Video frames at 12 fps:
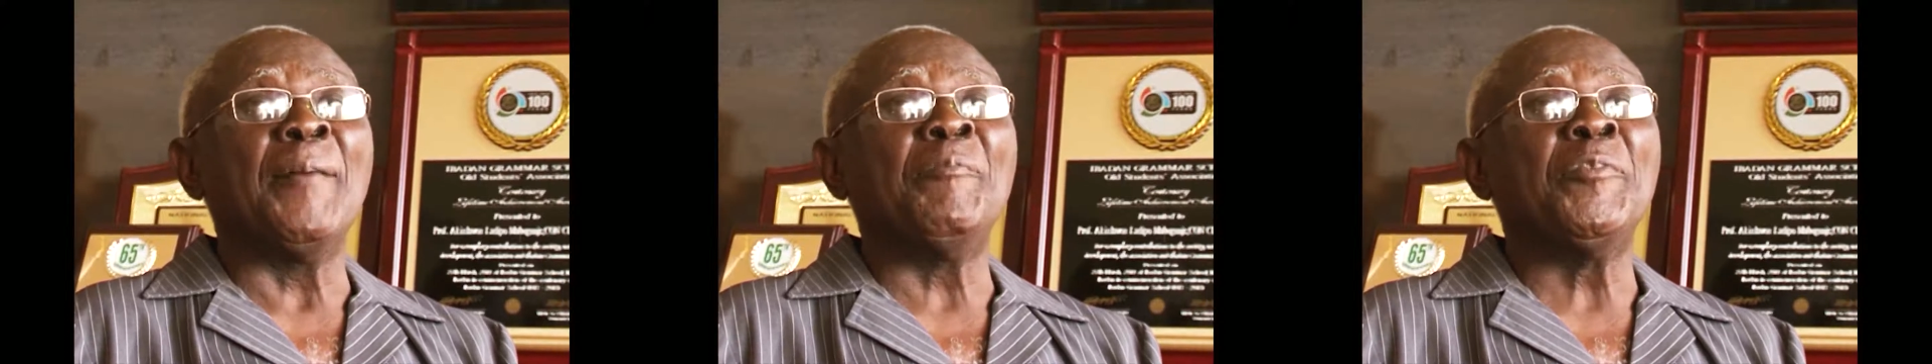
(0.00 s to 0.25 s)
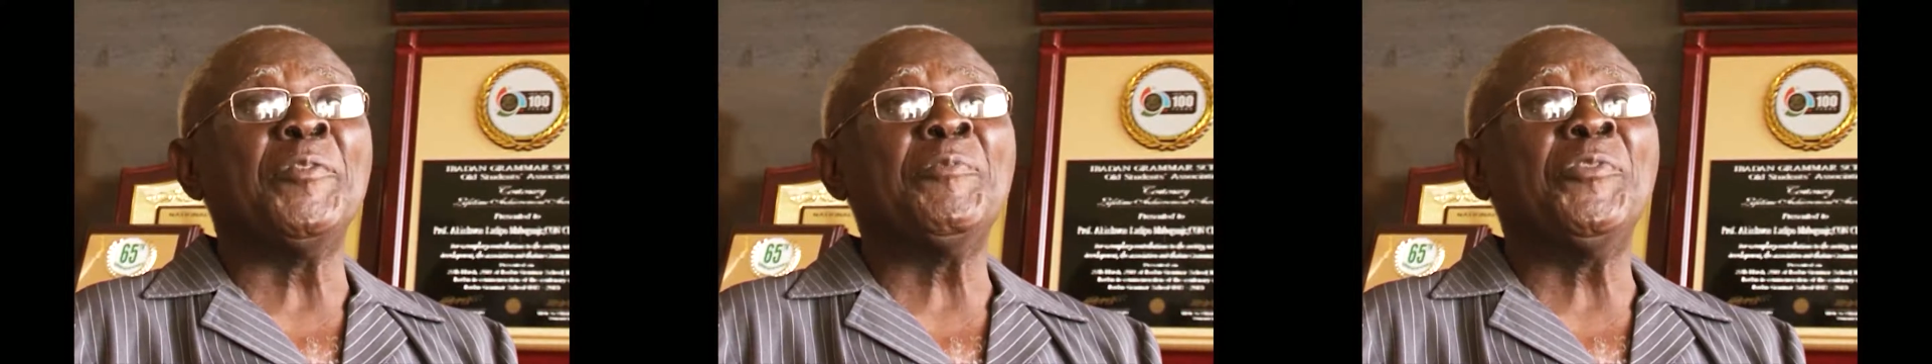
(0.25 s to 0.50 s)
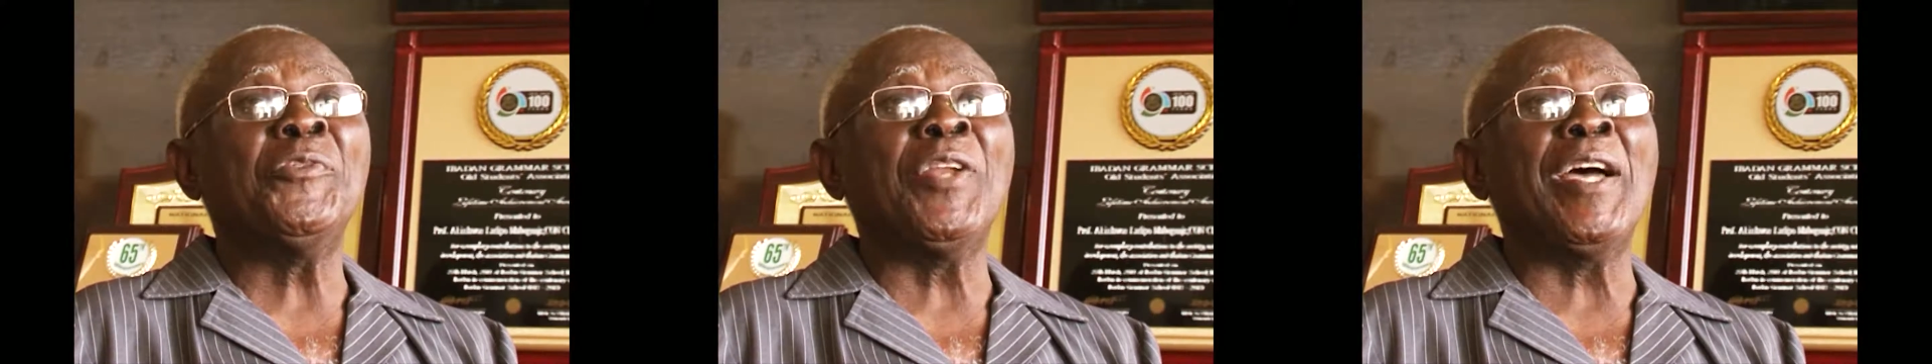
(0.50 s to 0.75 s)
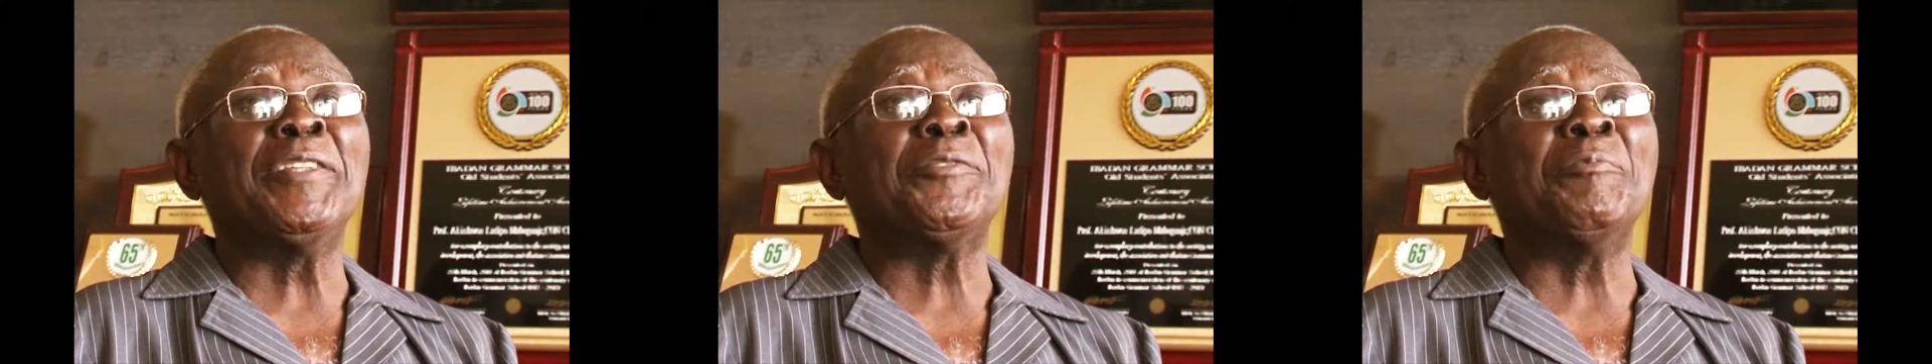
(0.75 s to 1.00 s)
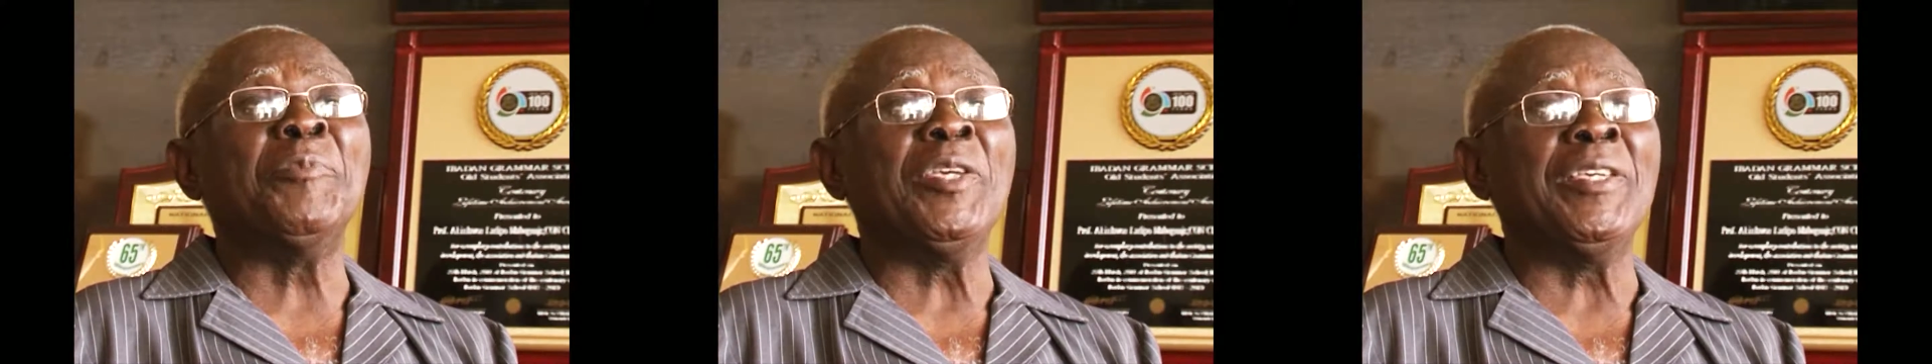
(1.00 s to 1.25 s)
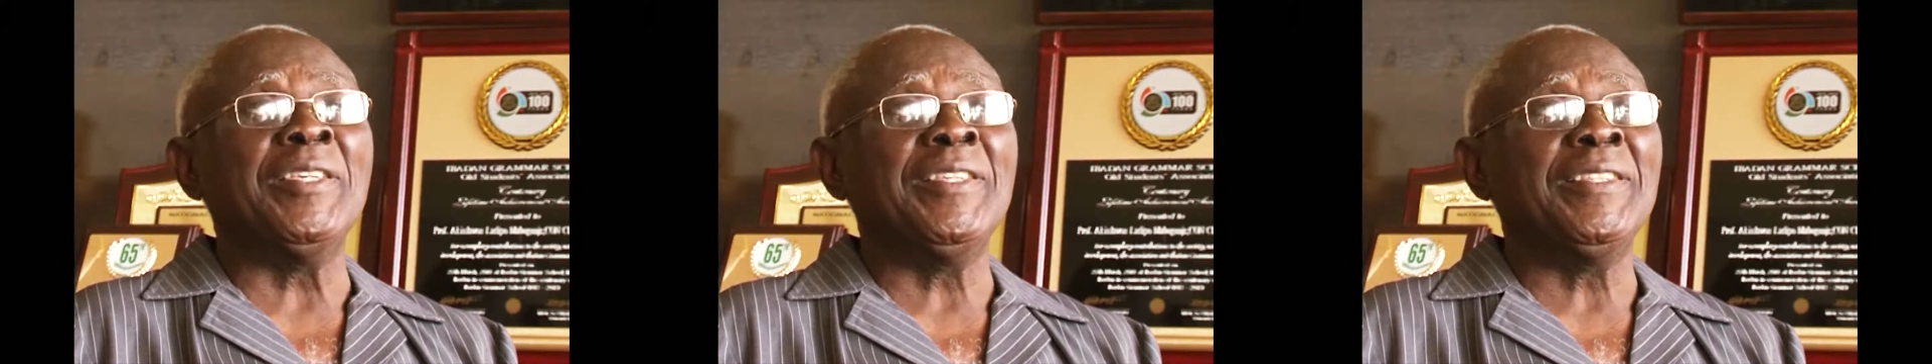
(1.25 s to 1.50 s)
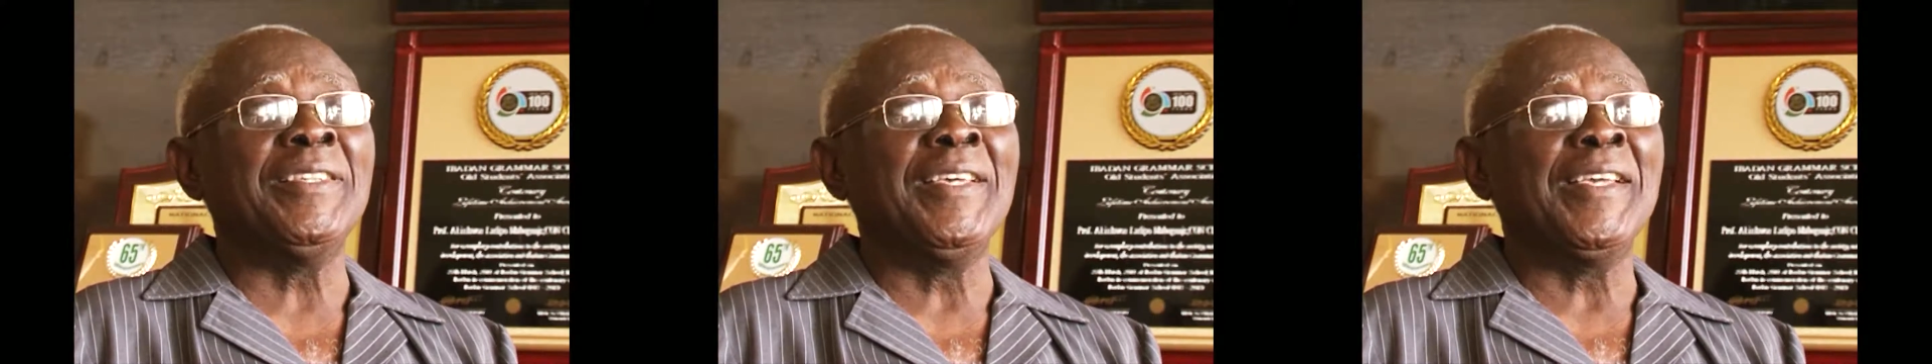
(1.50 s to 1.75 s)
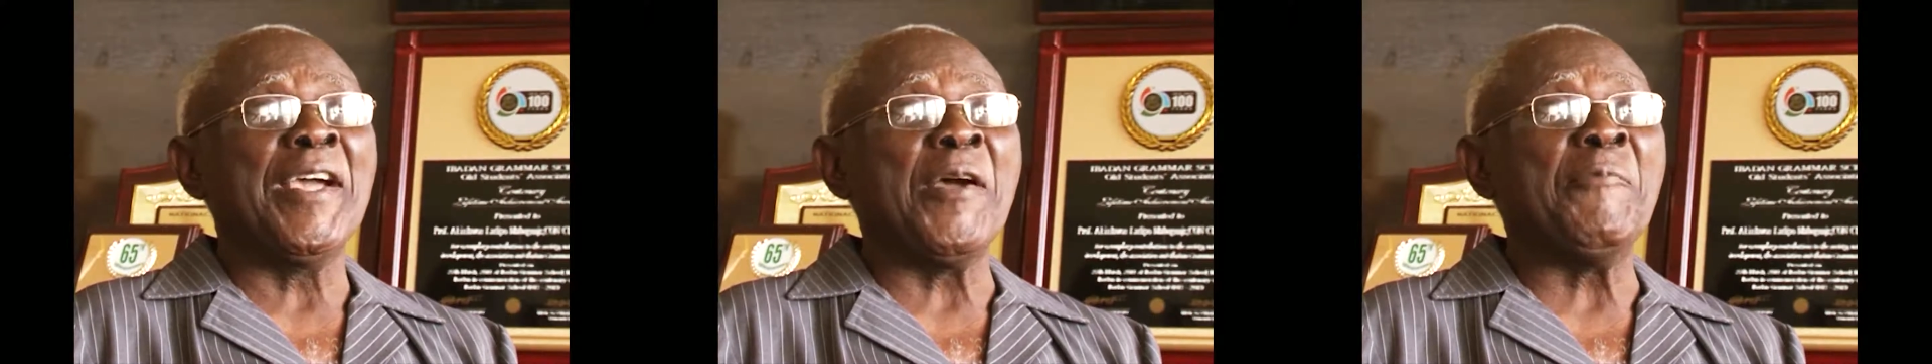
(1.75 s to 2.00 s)
People ask me
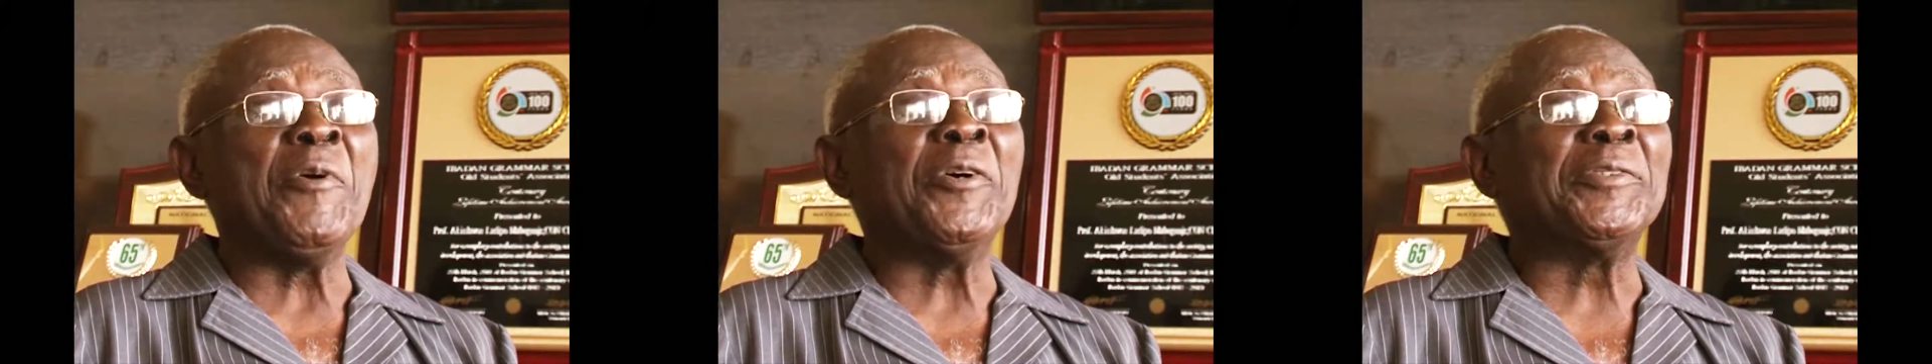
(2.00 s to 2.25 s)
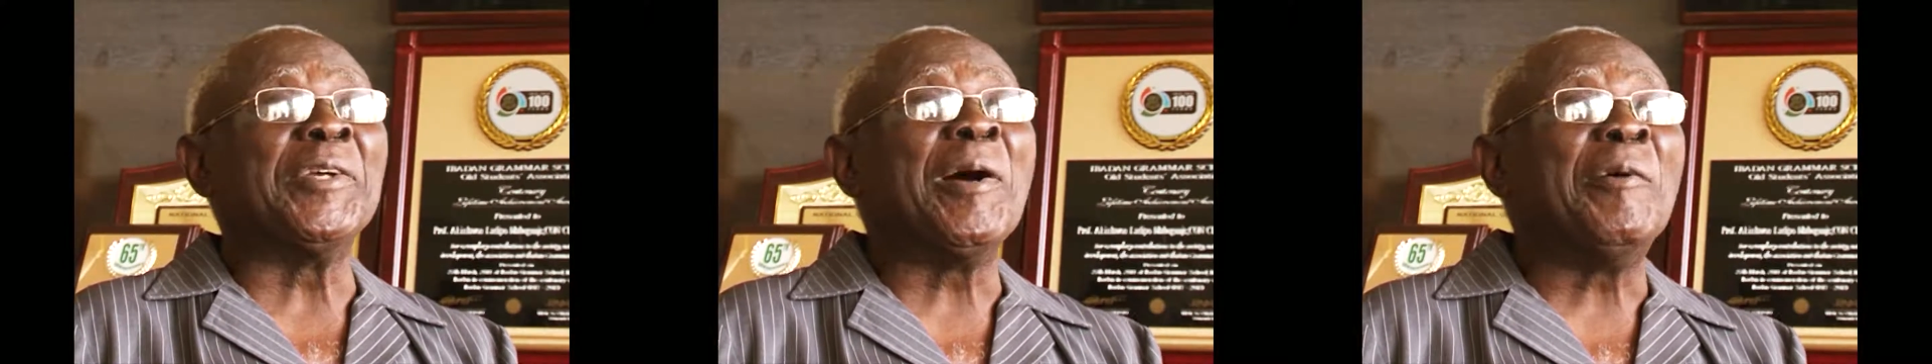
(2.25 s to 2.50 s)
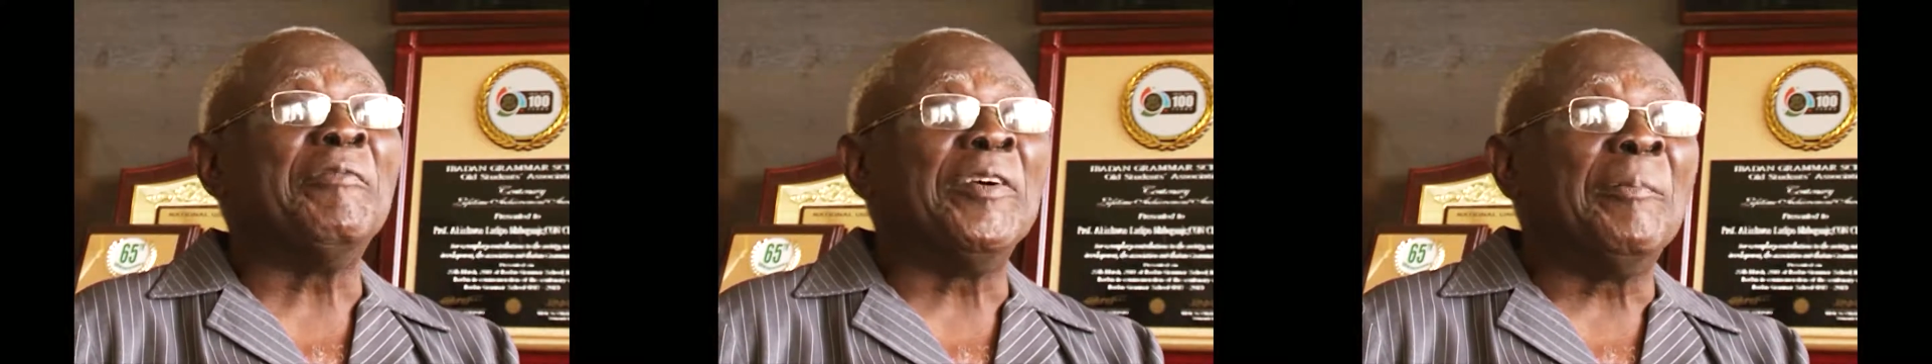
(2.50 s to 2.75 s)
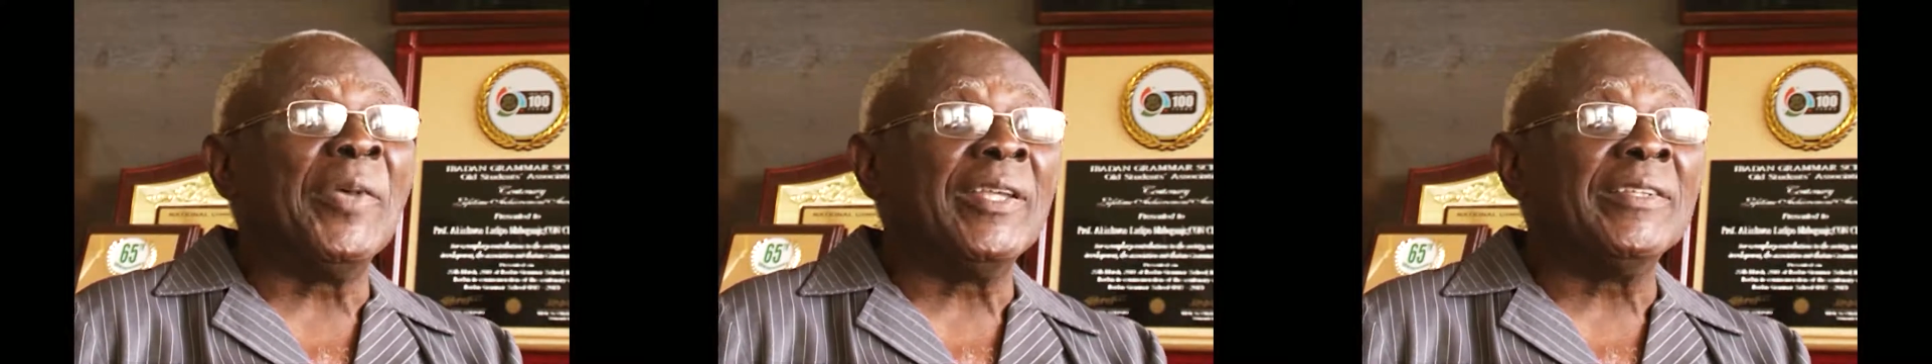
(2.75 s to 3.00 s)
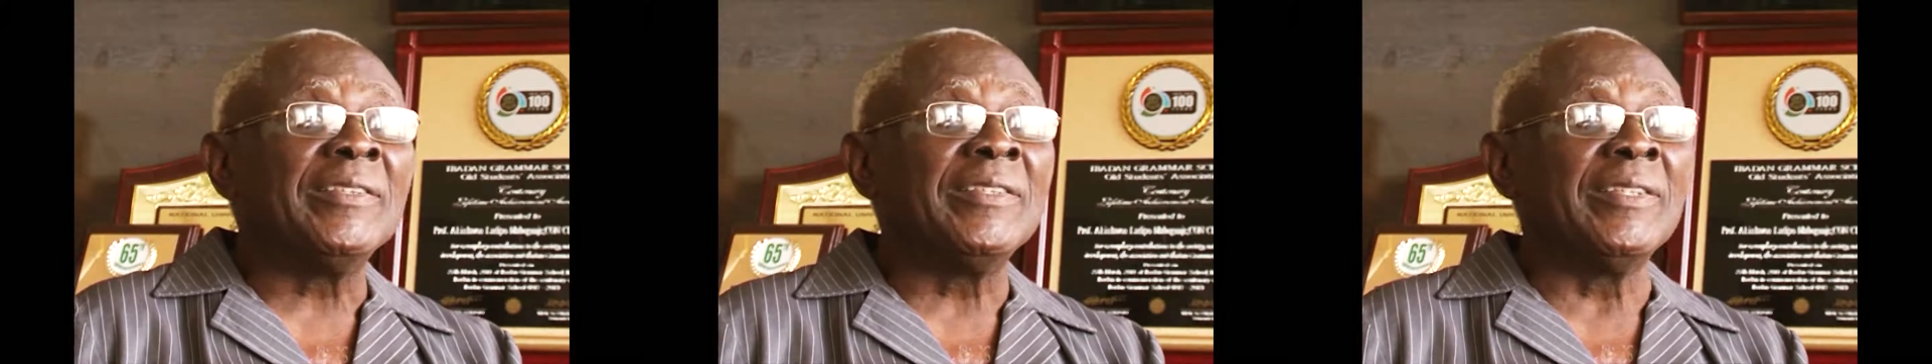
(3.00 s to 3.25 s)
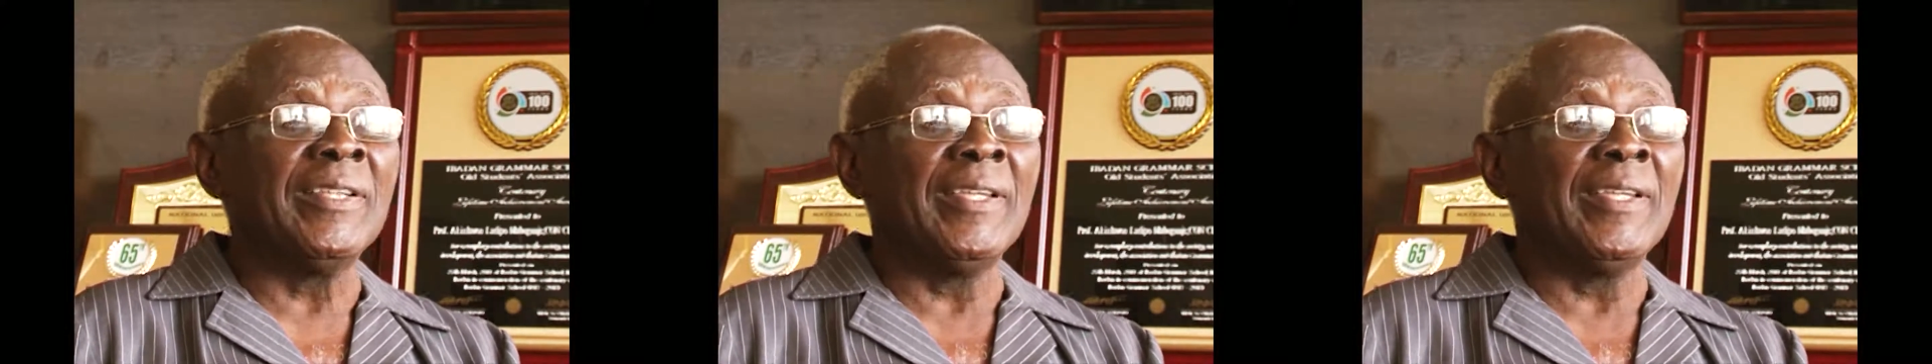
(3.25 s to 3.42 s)
about government,